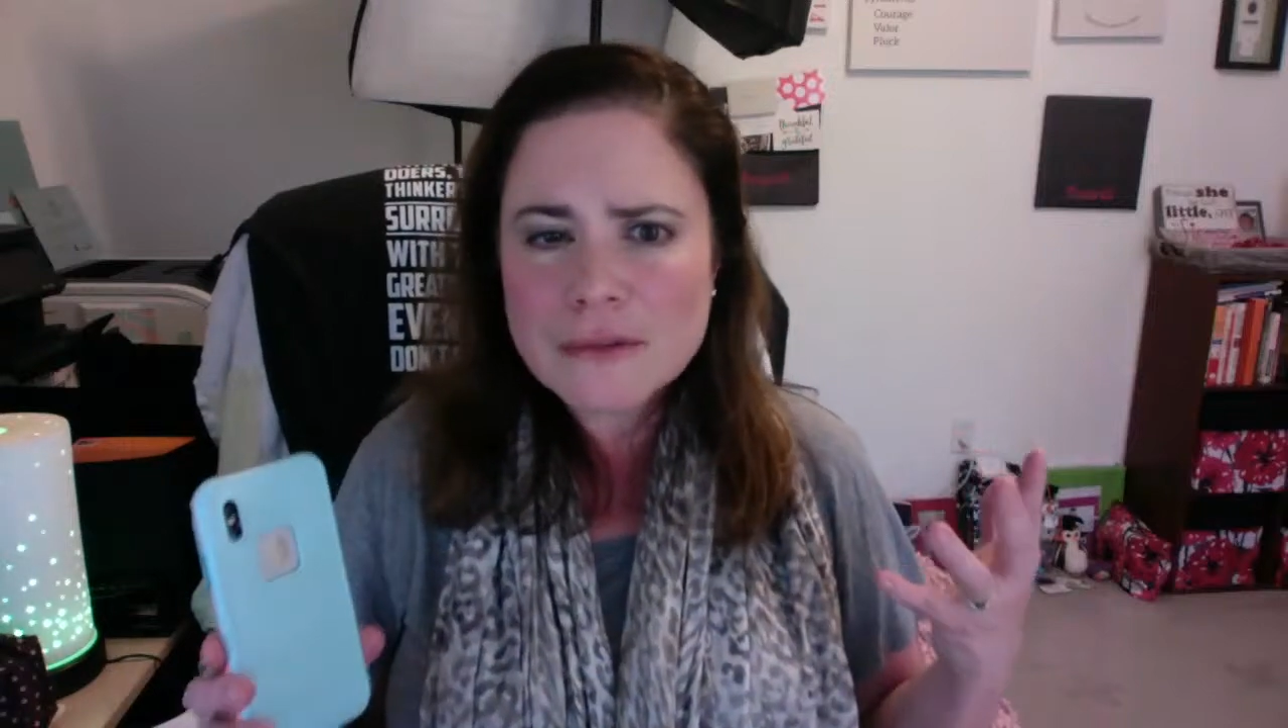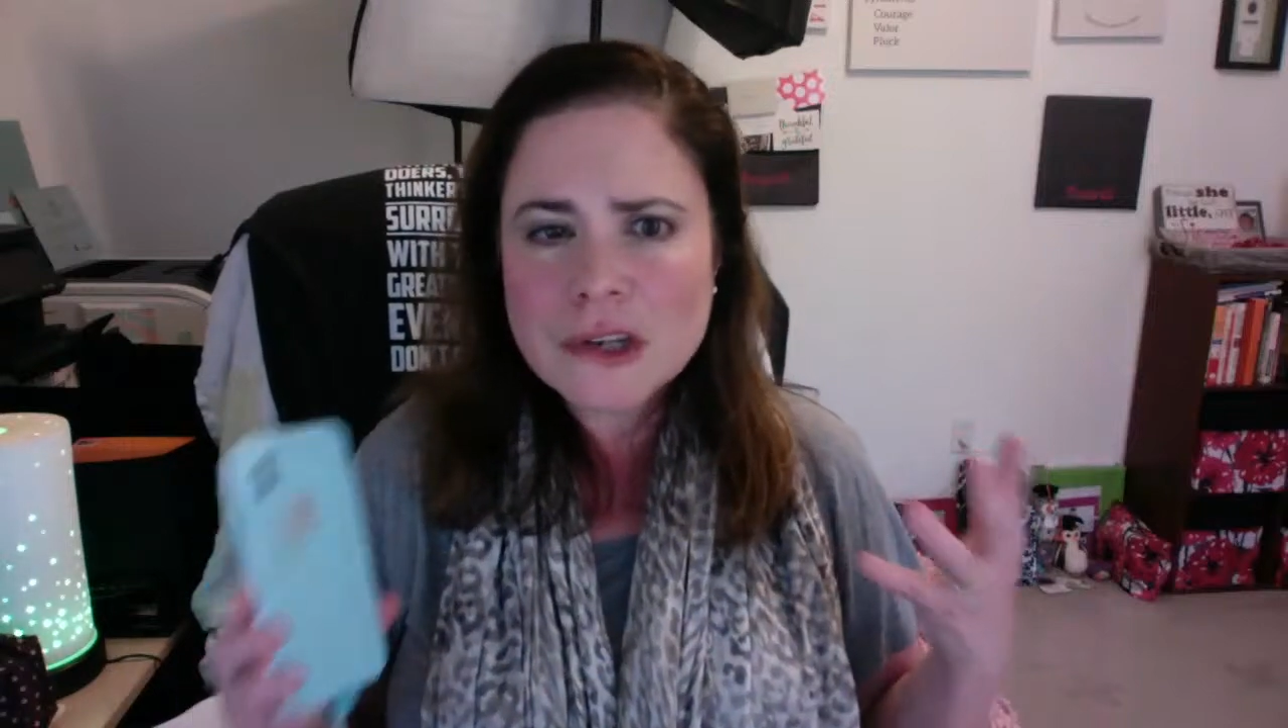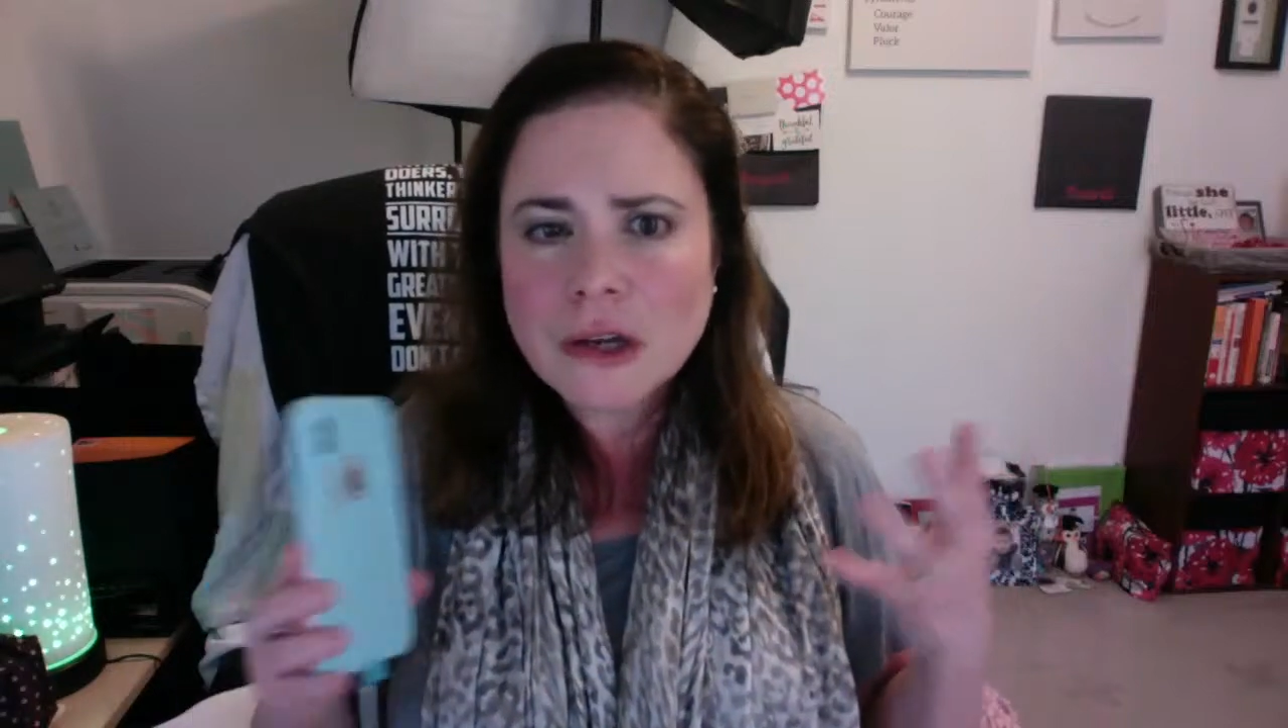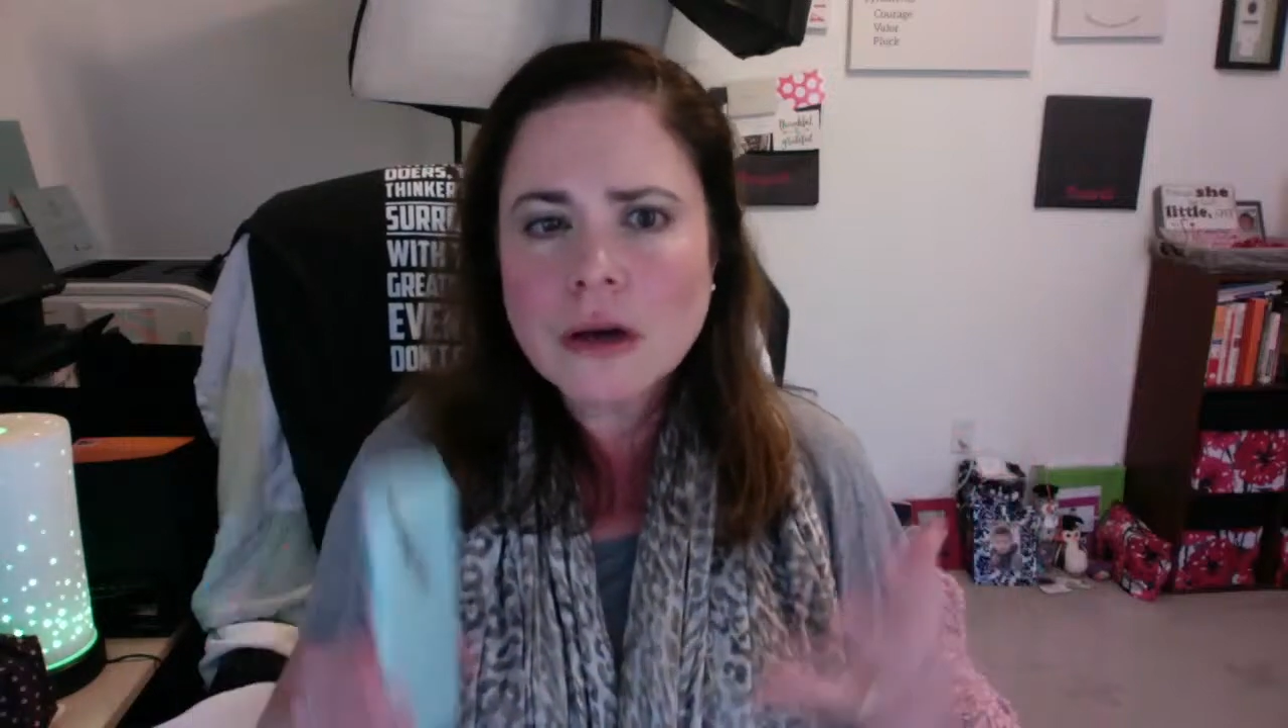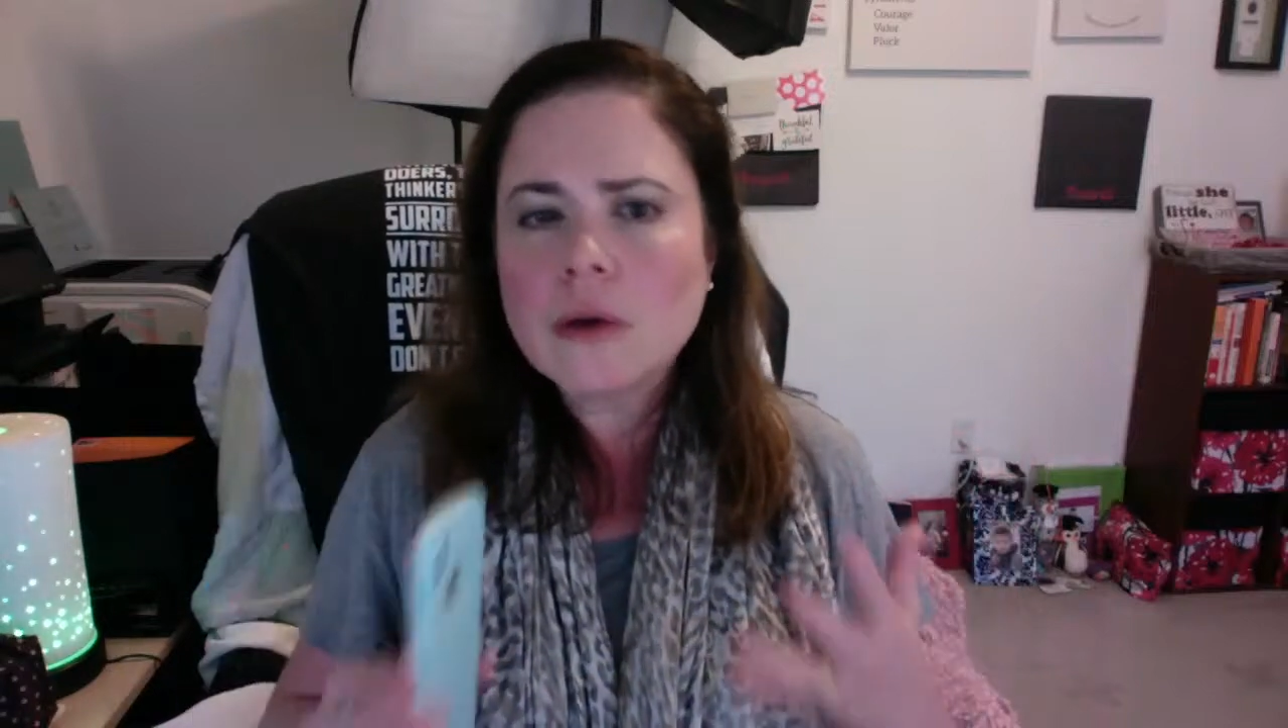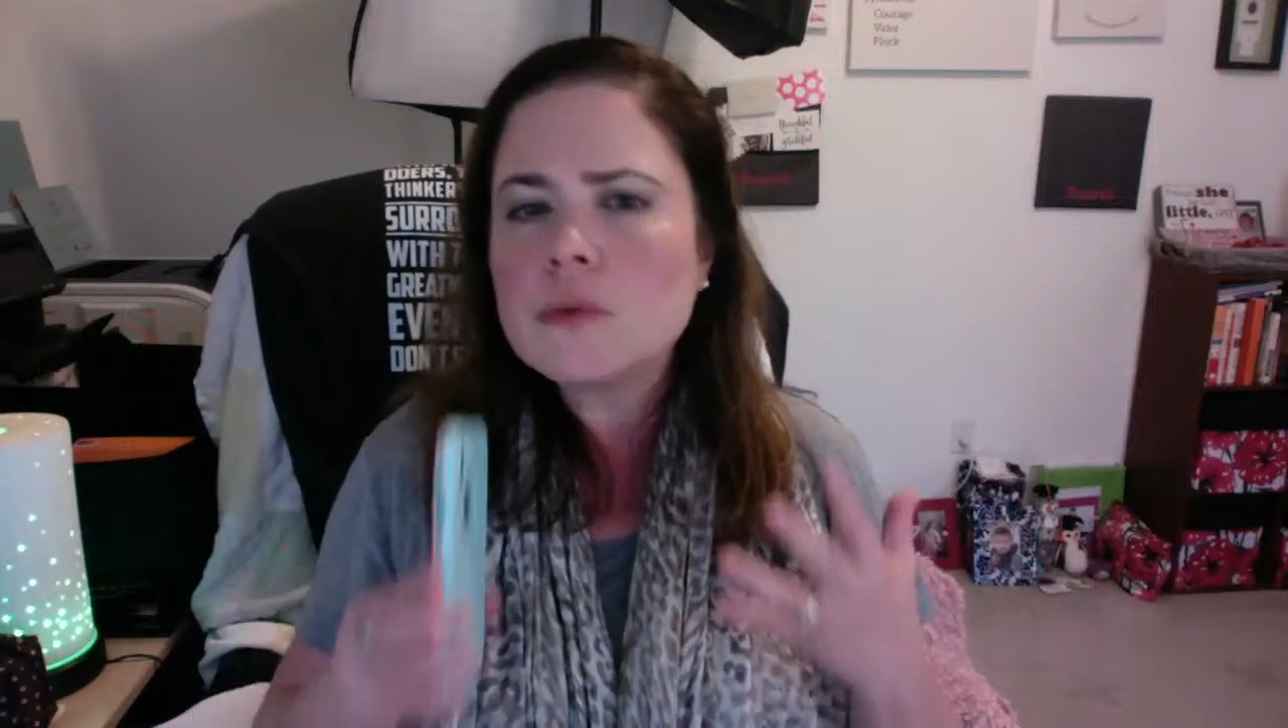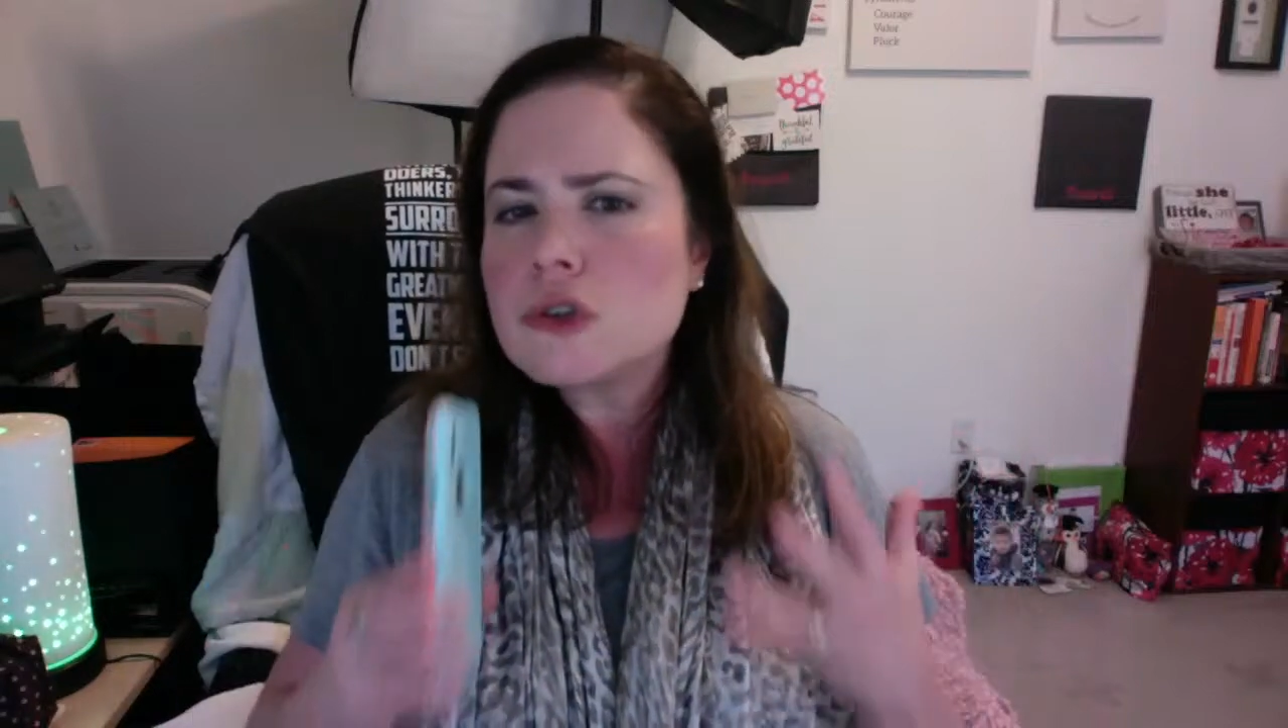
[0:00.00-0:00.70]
have to go